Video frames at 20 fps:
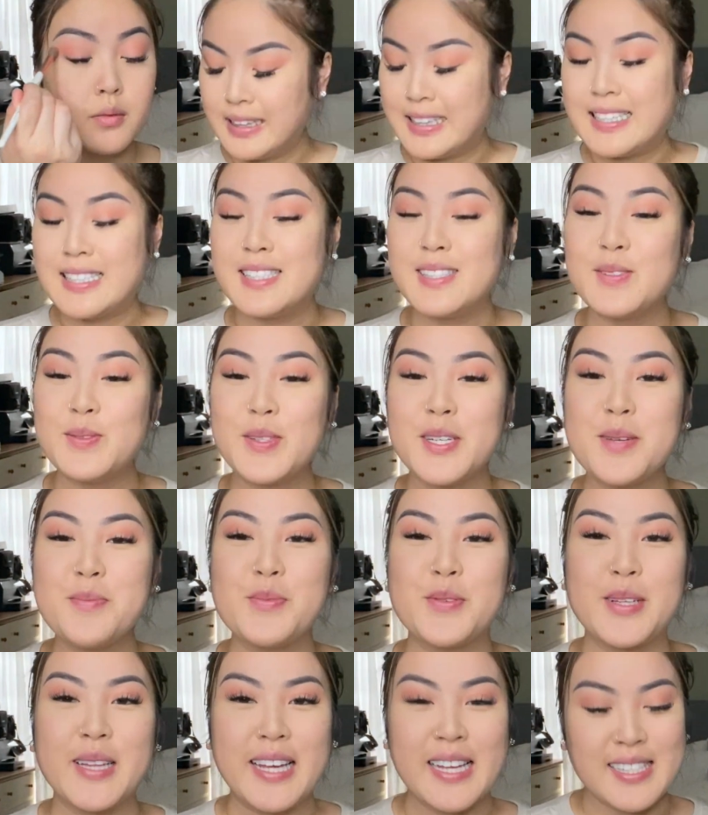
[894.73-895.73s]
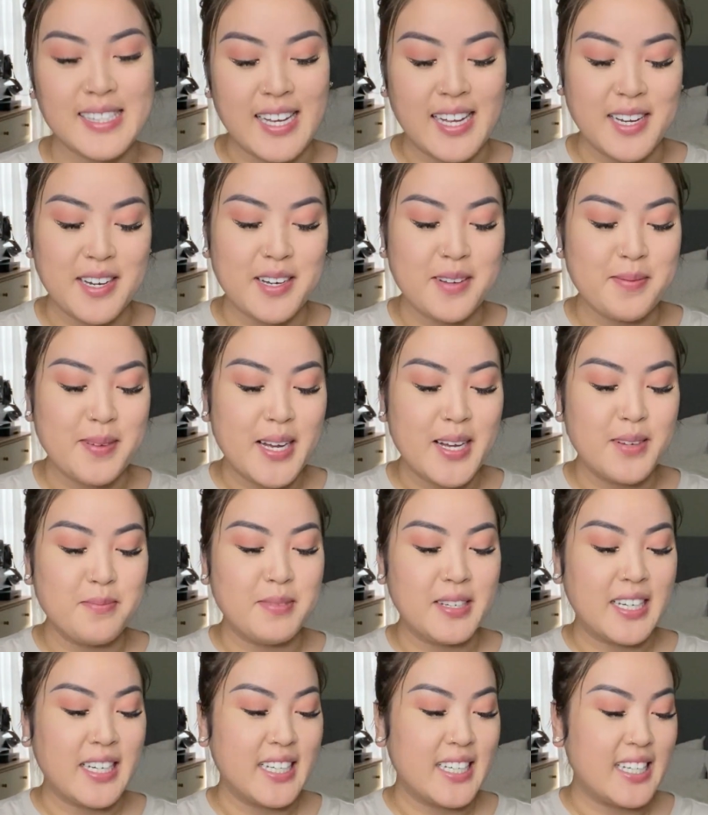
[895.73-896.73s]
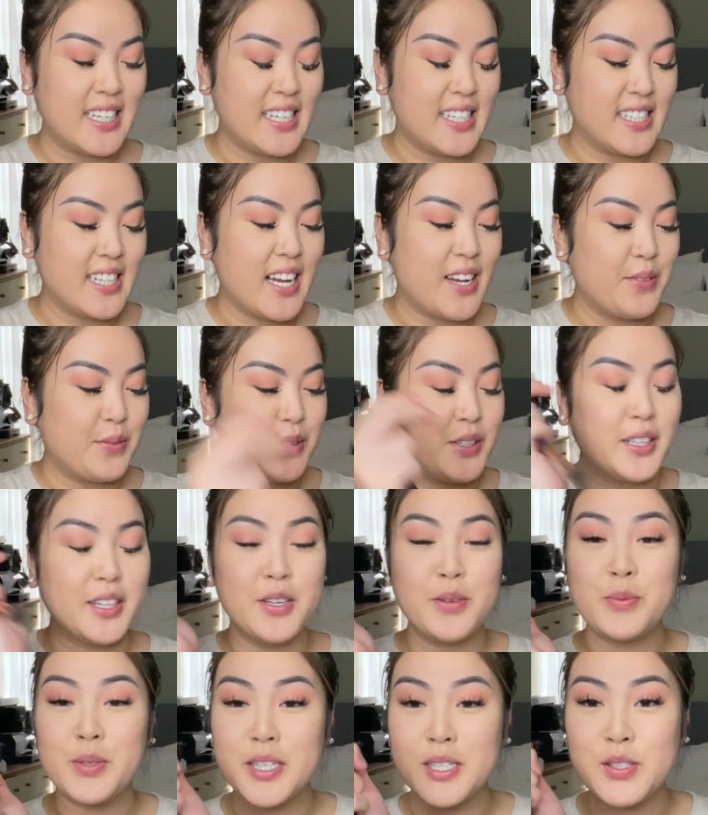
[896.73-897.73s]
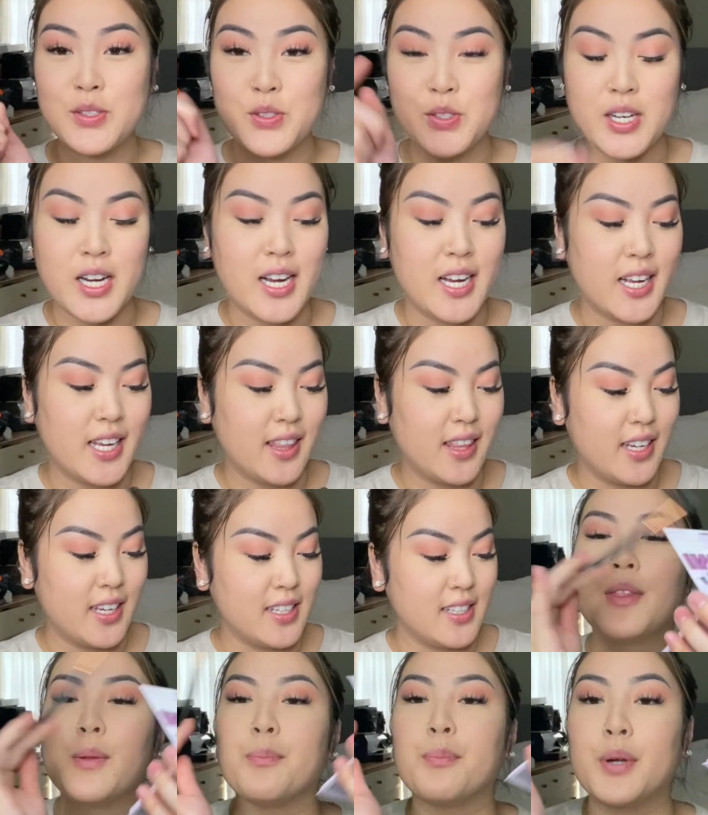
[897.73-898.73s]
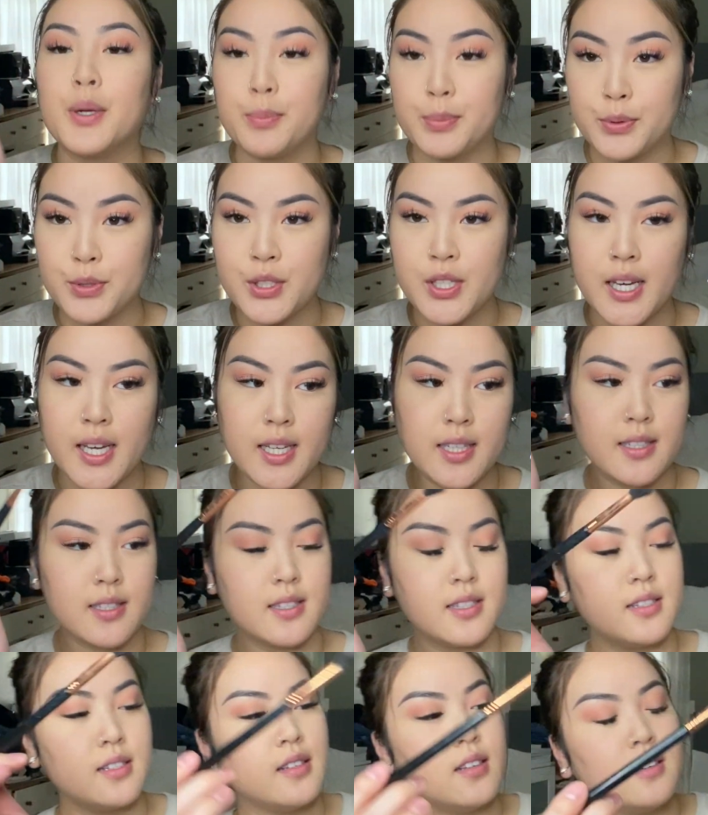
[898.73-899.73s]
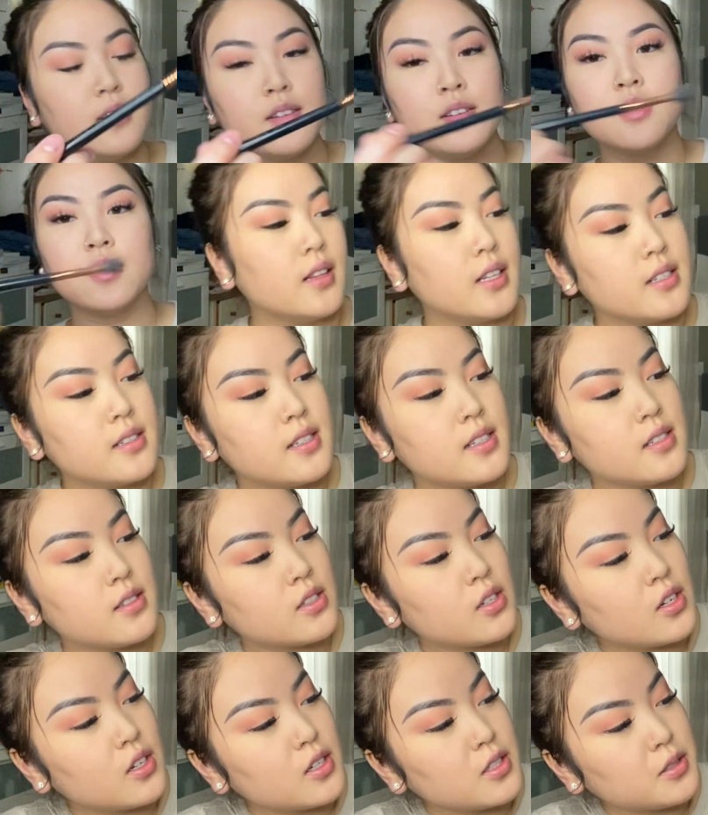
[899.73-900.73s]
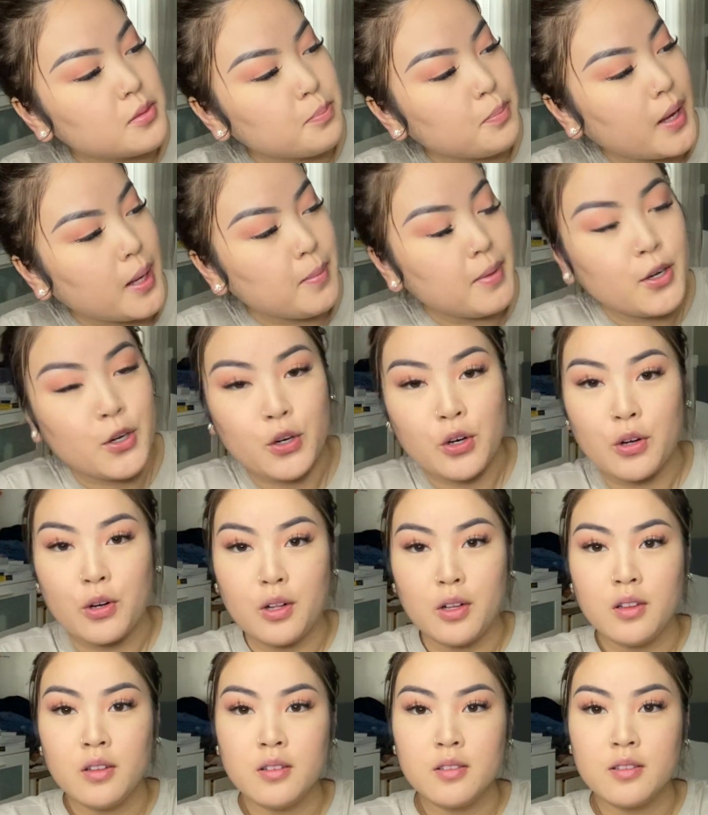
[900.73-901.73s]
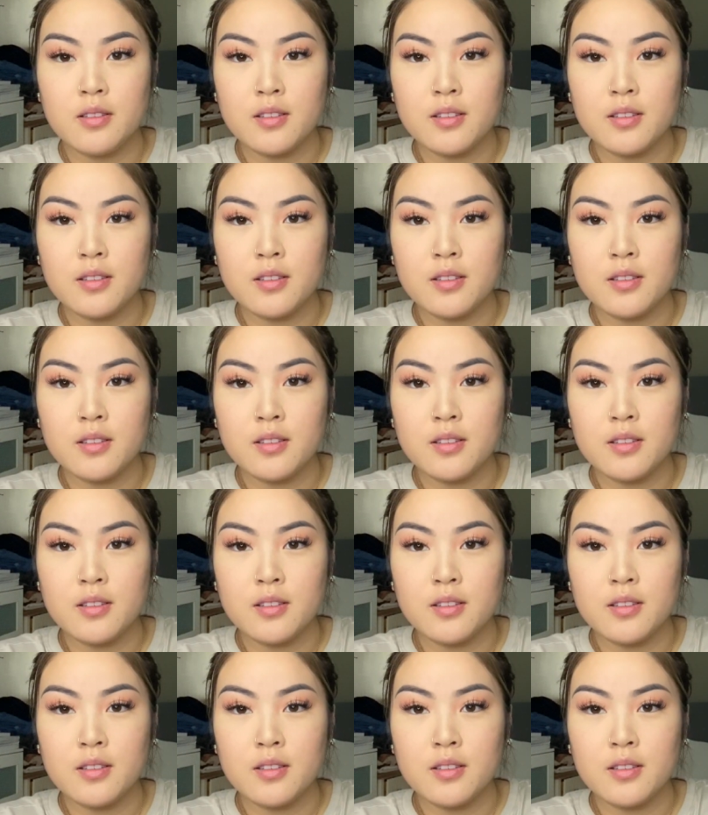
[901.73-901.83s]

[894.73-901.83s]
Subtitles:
This is what I'm really excited about because I really wanted to try this purple shades. This is called Baby Girl.